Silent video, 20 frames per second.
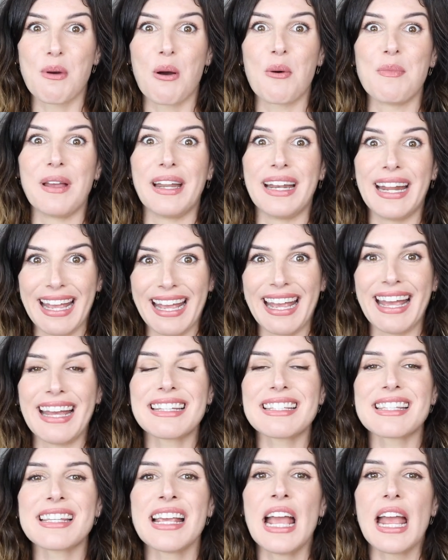moment
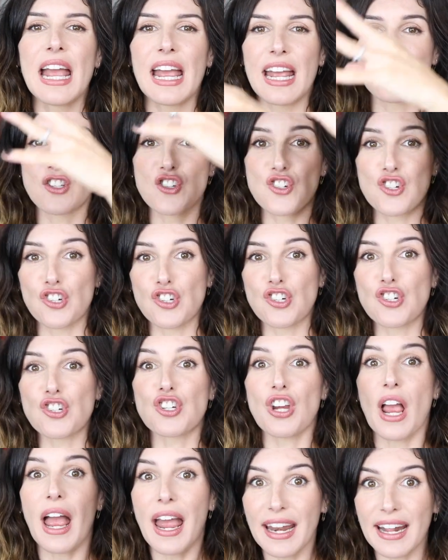hits, it's just
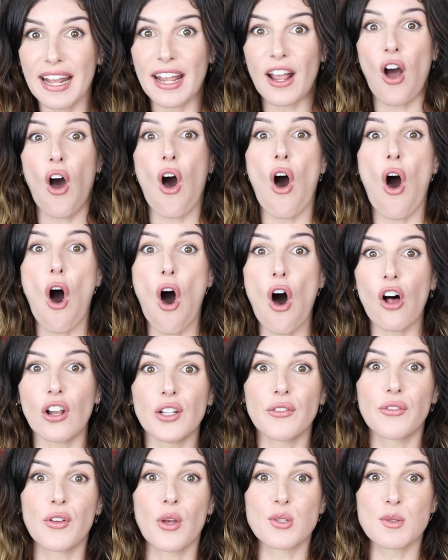shedding
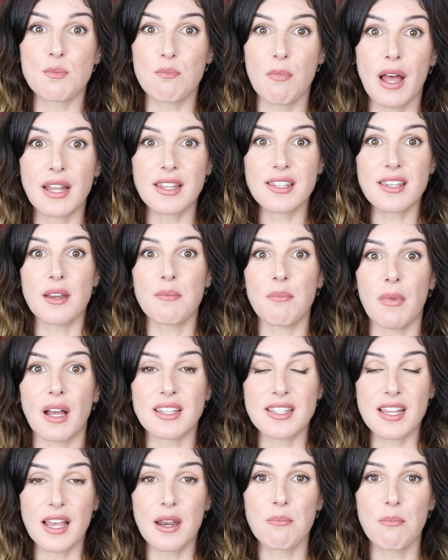all of those months and
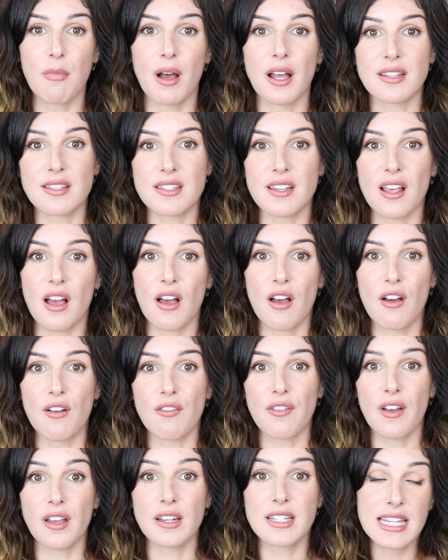months and months
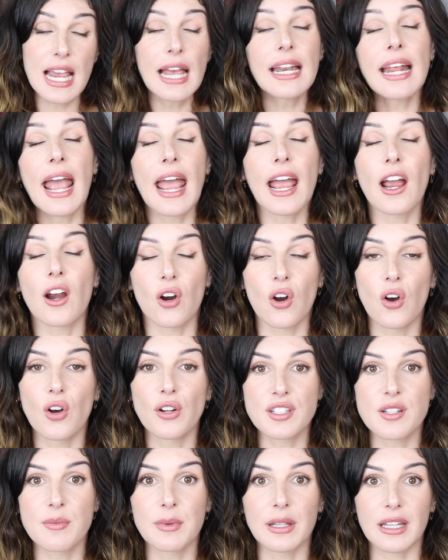of dead hair
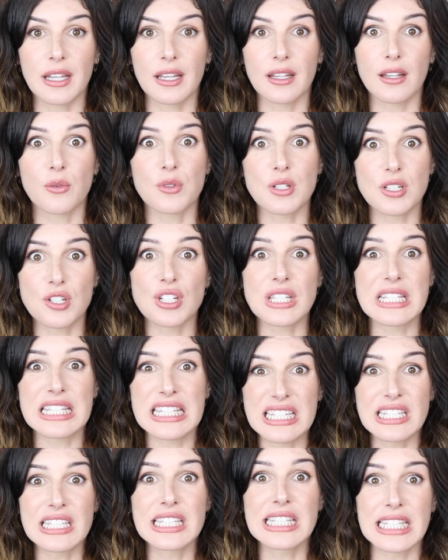ultimately that was just
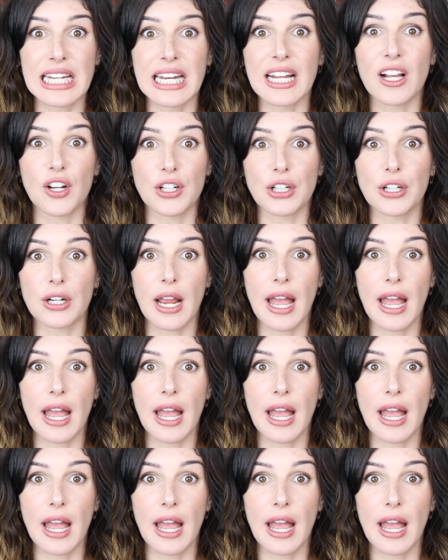still sitting on your